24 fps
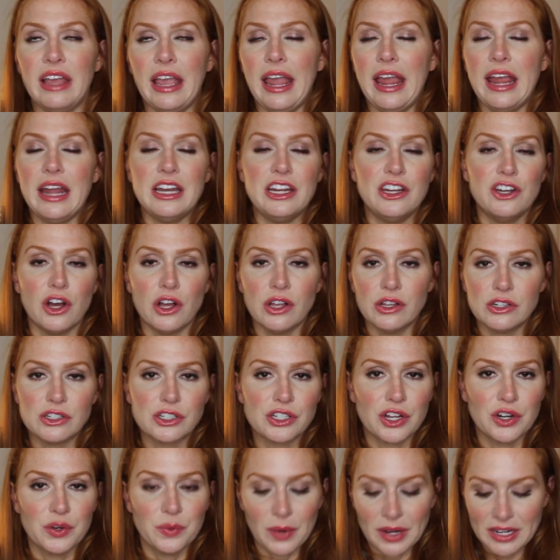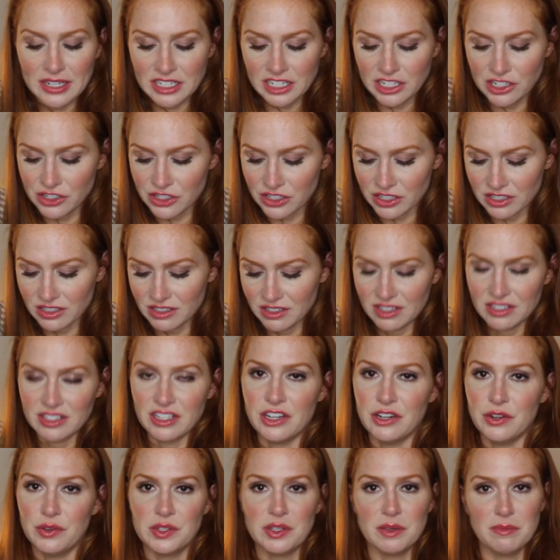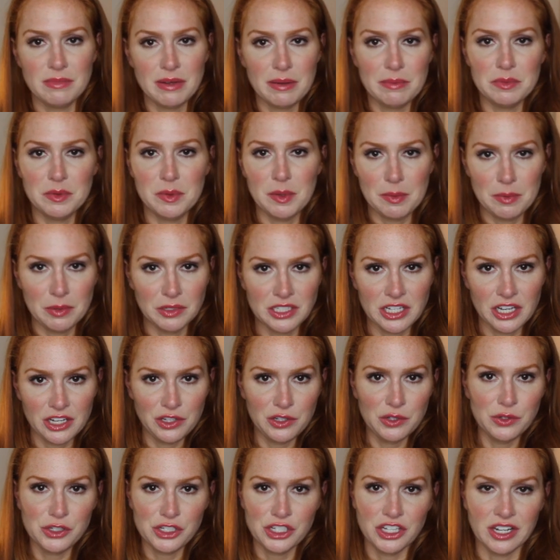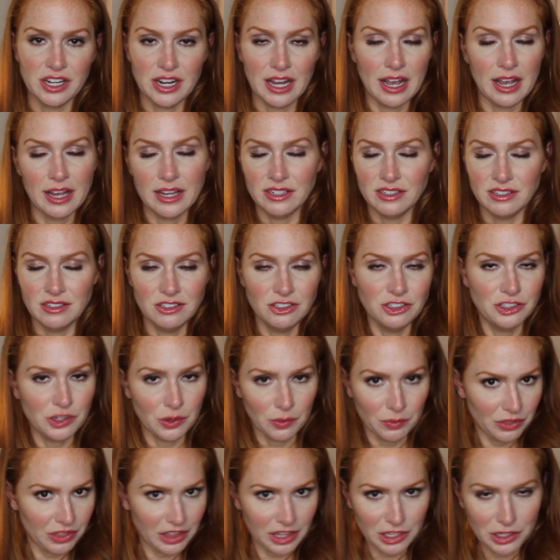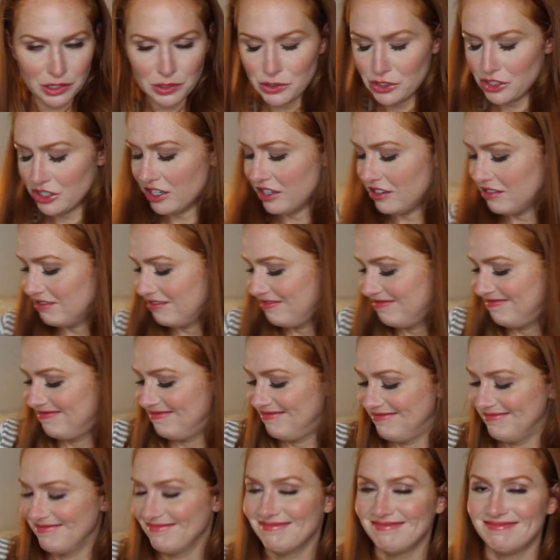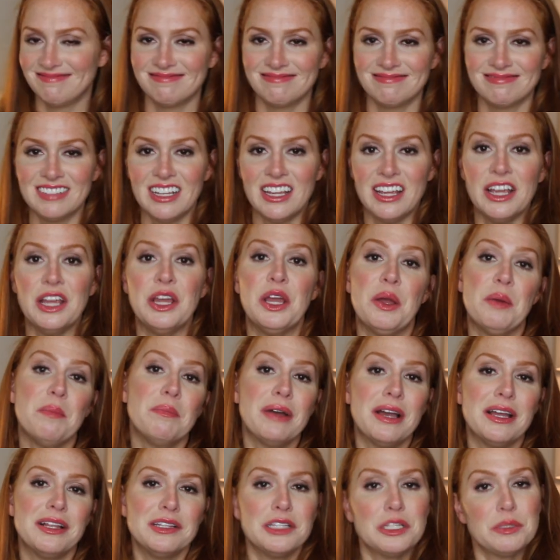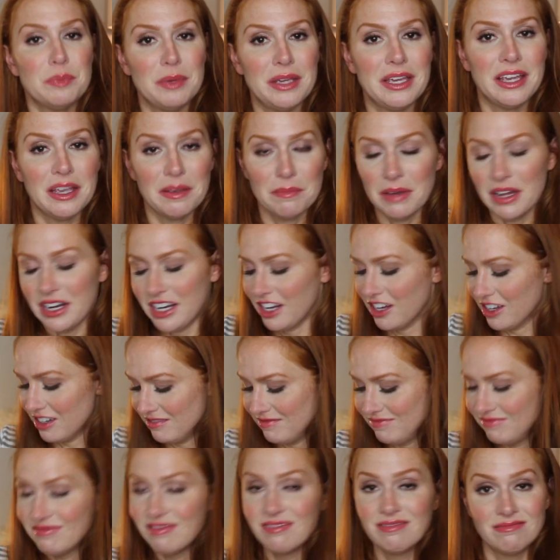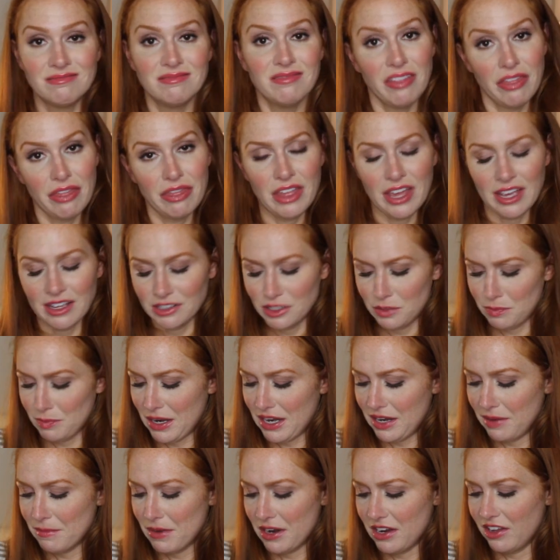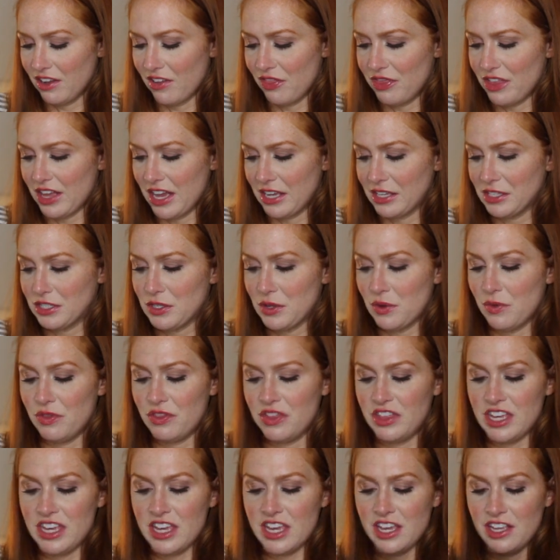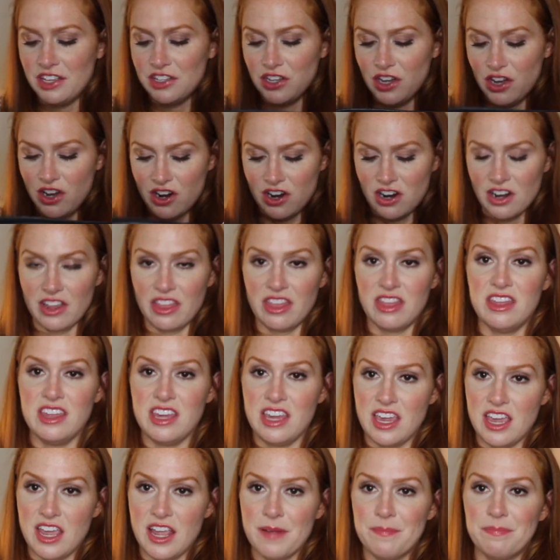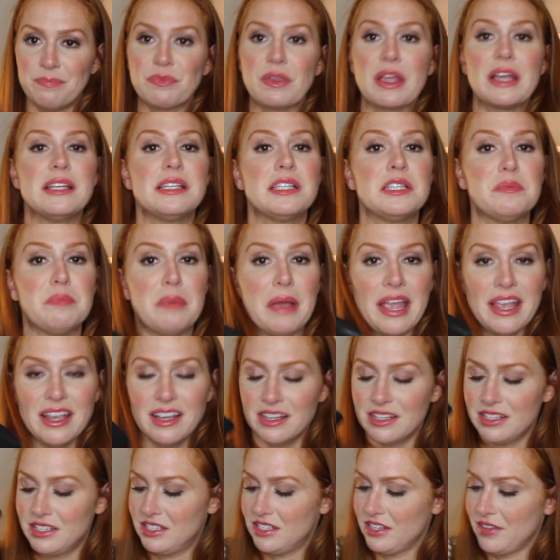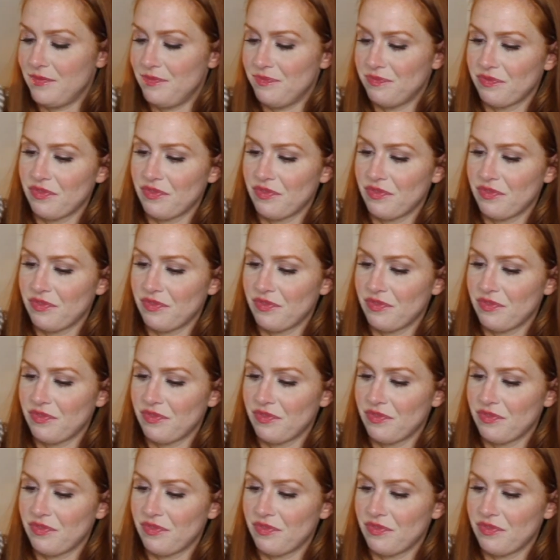$80 on a white t-shirt, because I know sometimes people tell you you should. I don't think you should. But speaking money on things, spending money on things, so these are the Spanx